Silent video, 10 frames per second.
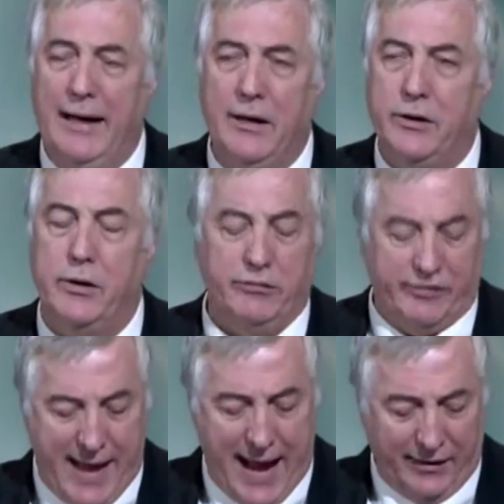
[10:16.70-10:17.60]
I could
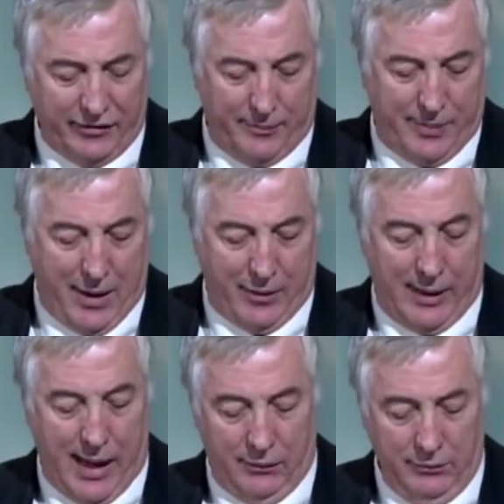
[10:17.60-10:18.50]
use that as a
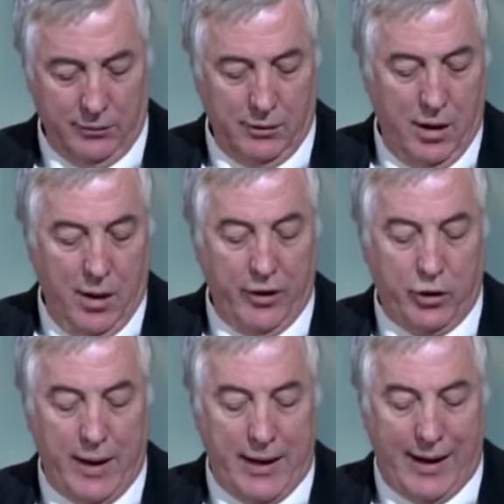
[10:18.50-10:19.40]
parallel.
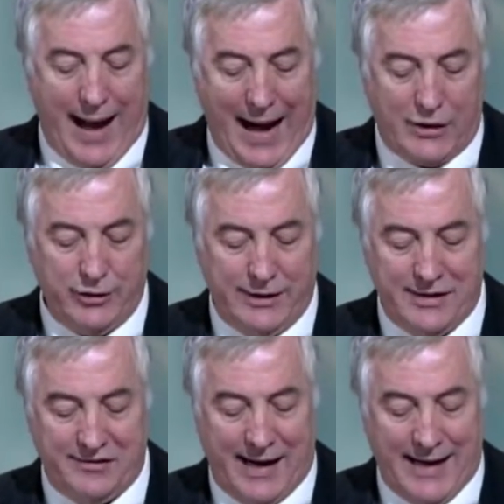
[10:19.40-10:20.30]
The Creator actually
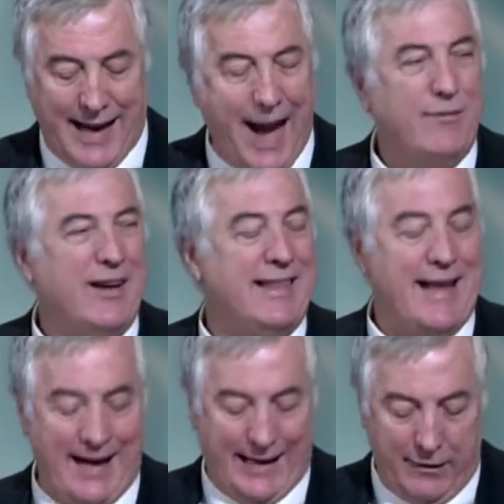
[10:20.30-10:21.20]
designed
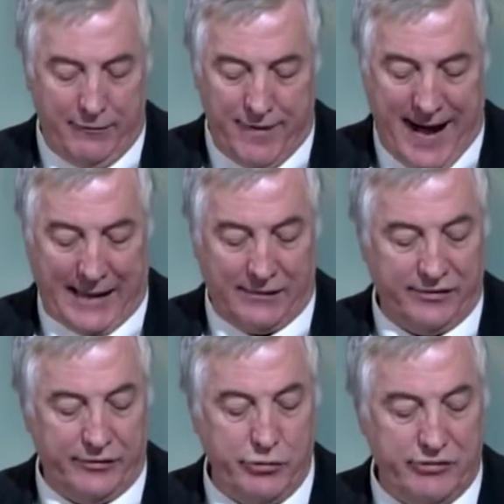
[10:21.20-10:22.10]
everything in
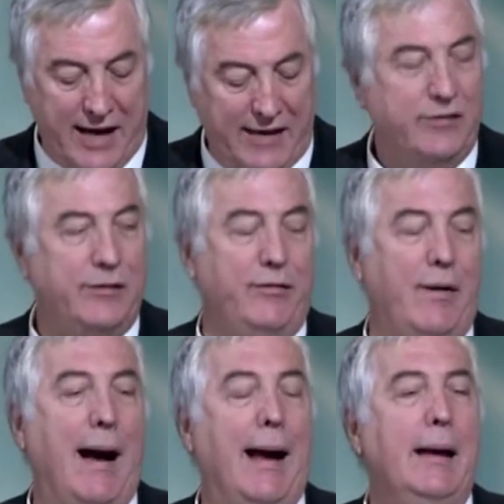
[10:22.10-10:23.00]
advance to
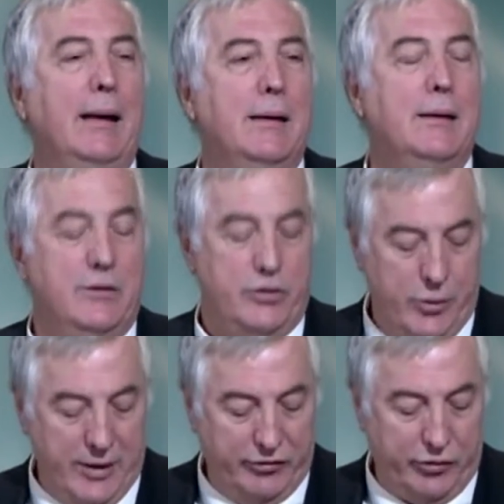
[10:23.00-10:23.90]
testify yeah.
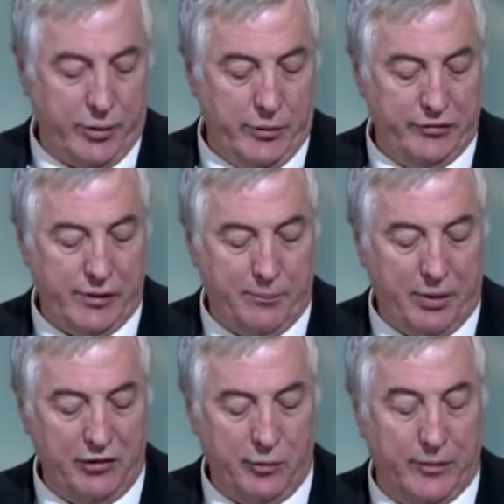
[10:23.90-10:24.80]
to His truths and
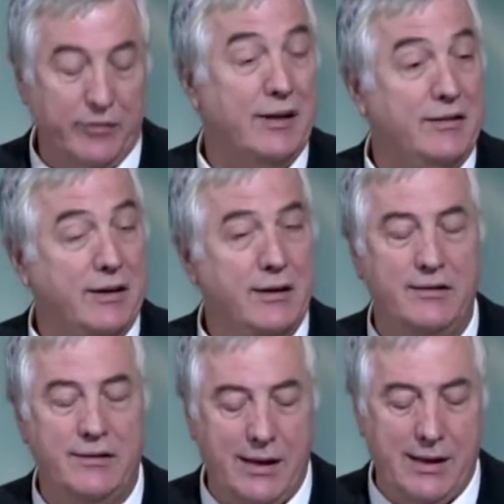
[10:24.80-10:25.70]
principles. It's,
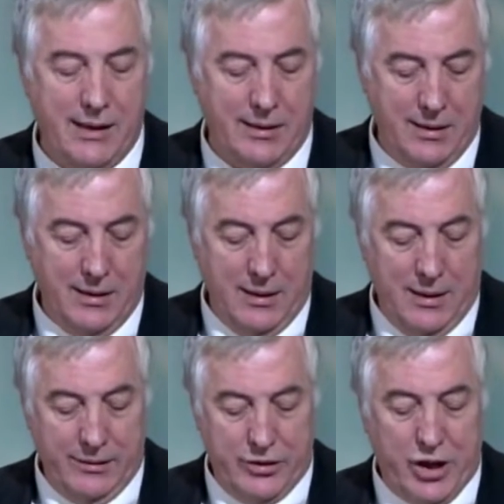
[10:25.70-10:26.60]
it's the, uh,
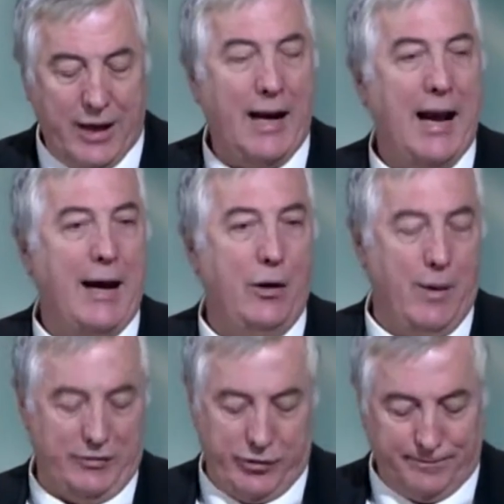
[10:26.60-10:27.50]
the chicken and egg
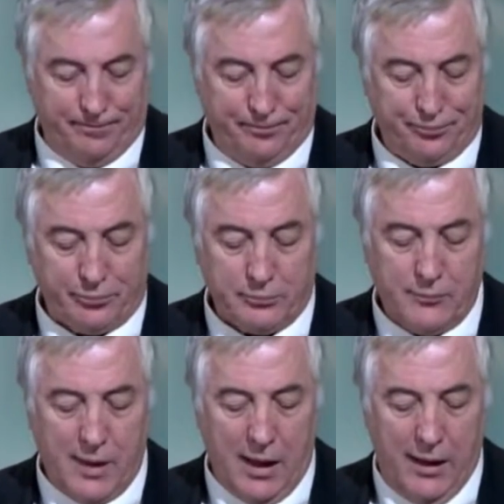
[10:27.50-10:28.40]
question. Yeah.
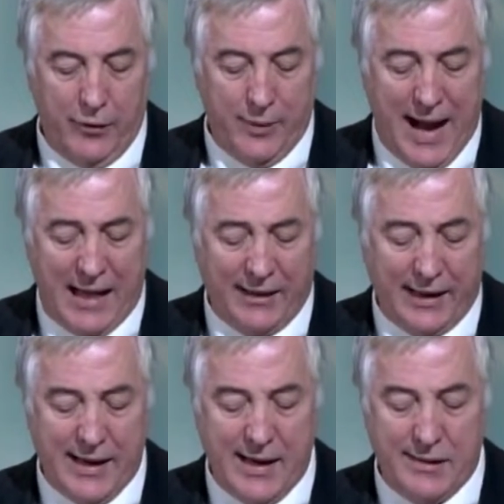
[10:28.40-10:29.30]
Uh, the
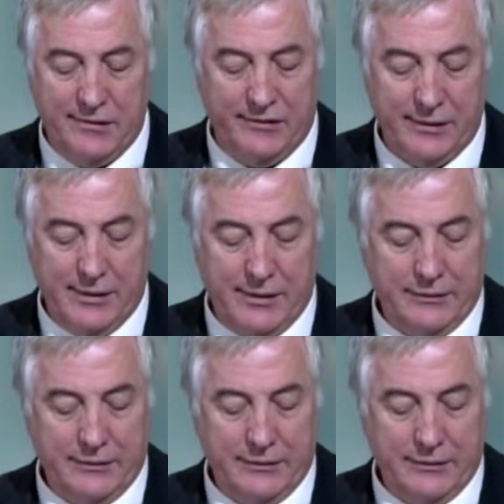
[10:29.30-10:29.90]
reality is